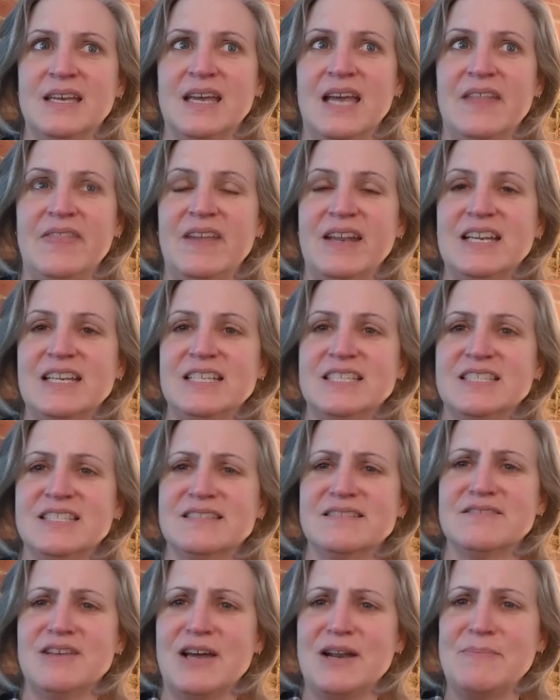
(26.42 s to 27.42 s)
then I just
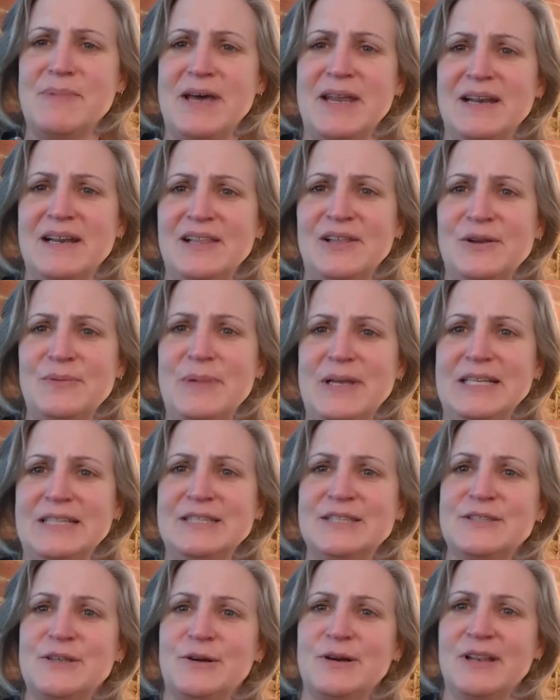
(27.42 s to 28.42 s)
thought about it a little bit
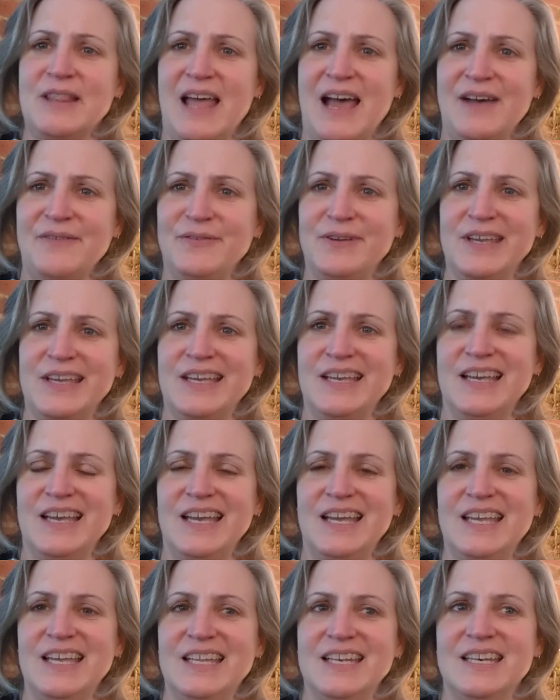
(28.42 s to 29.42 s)
and started laughing
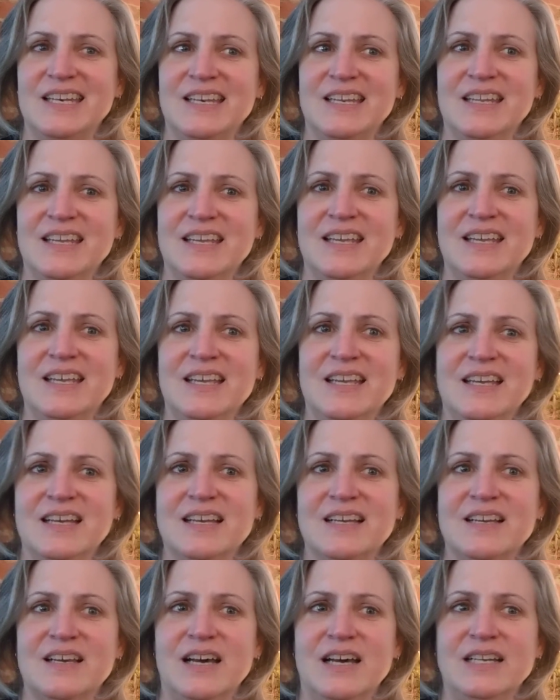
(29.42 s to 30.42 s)
and
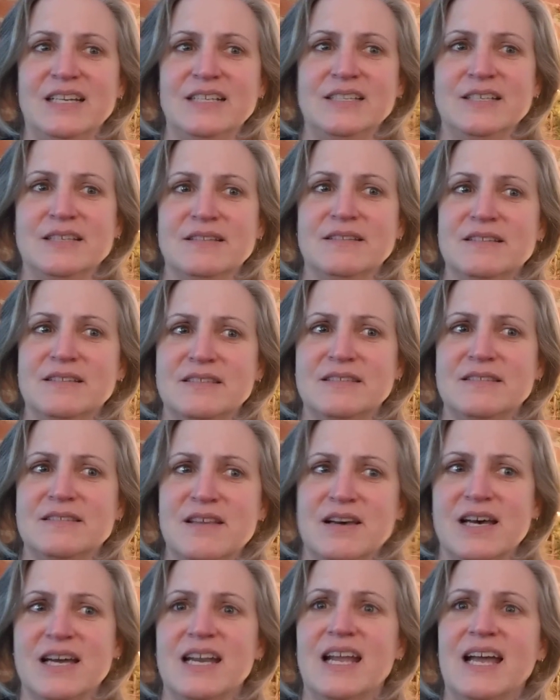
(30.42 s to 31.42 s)
kind of
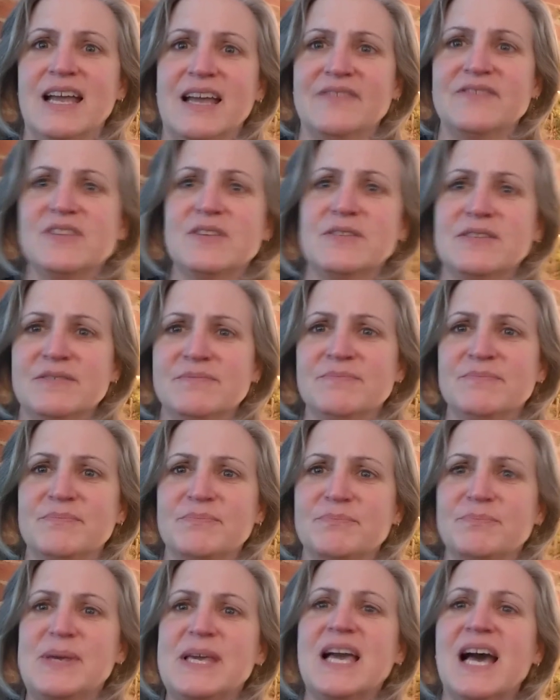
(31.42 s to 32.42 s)
thought, I have to
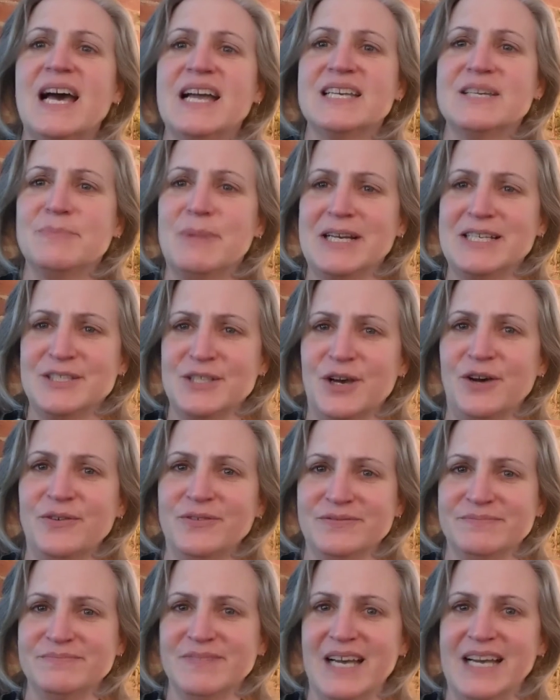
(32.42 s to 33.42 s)
be kind to
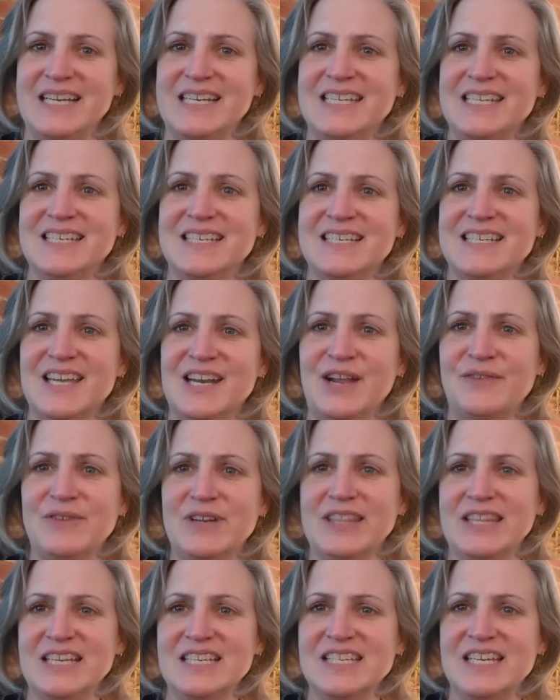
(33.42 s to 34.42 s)
myself. I didn't get
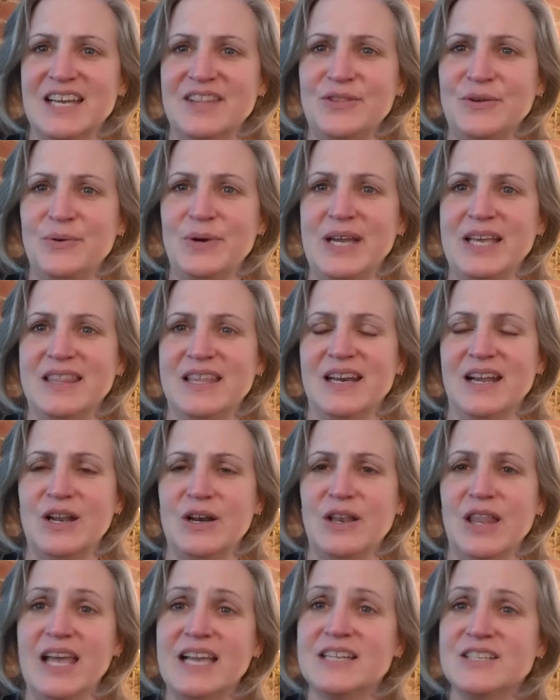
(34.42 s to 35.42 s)
everything done the way that
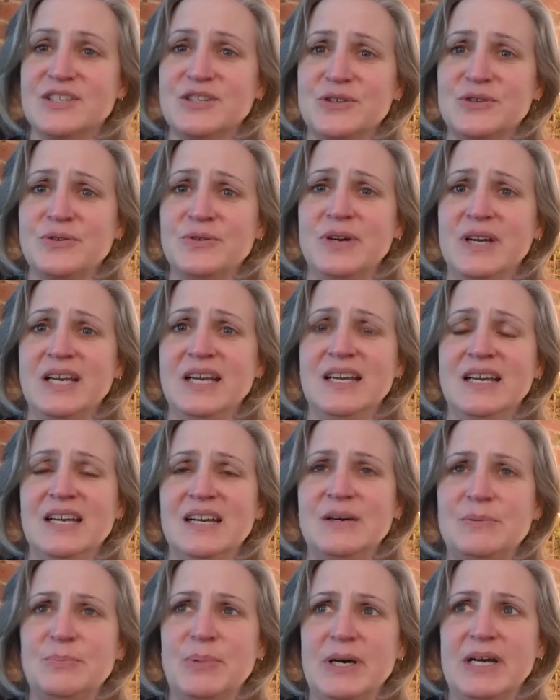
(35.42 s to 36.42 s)
I'd like to,
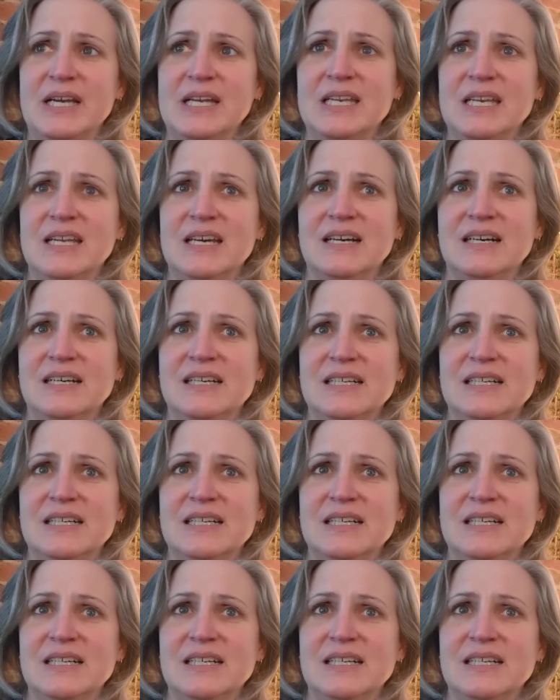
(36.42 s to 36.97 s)
but